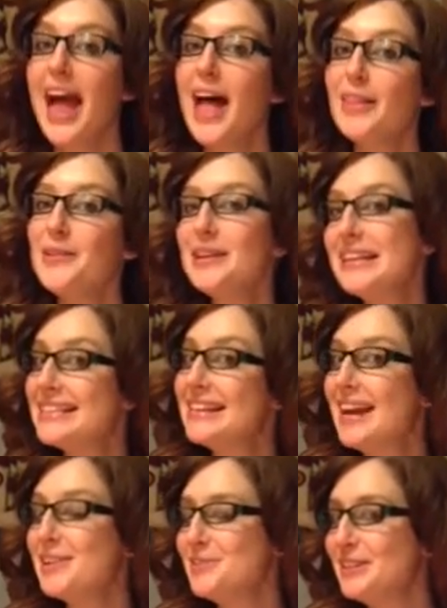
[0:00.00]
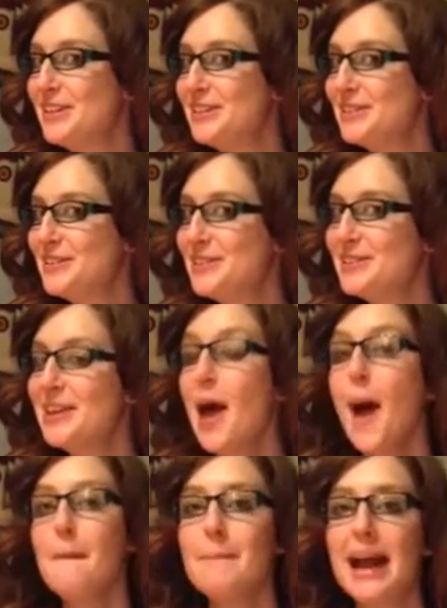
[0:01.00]
Hello Kids and Country listeners,
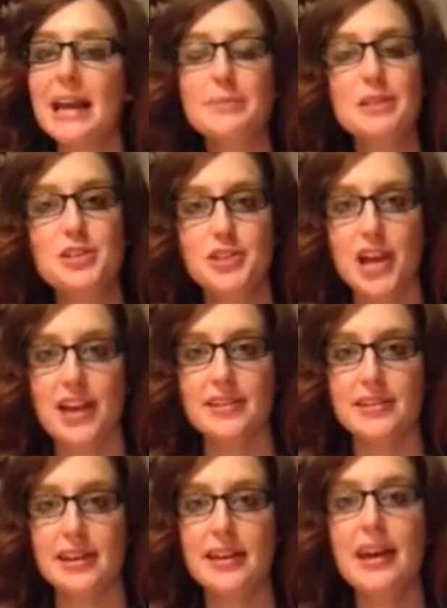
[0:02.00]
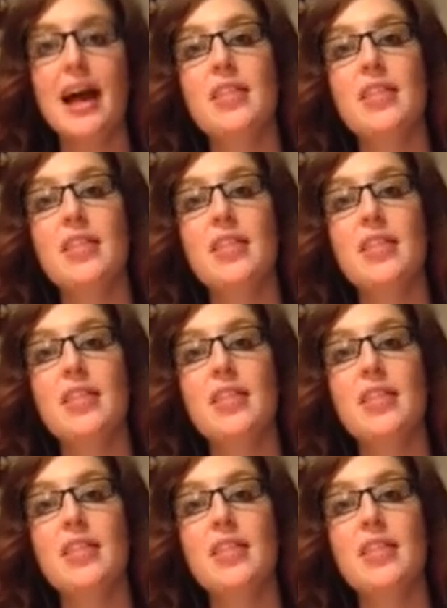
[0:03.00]
my name is Chelsea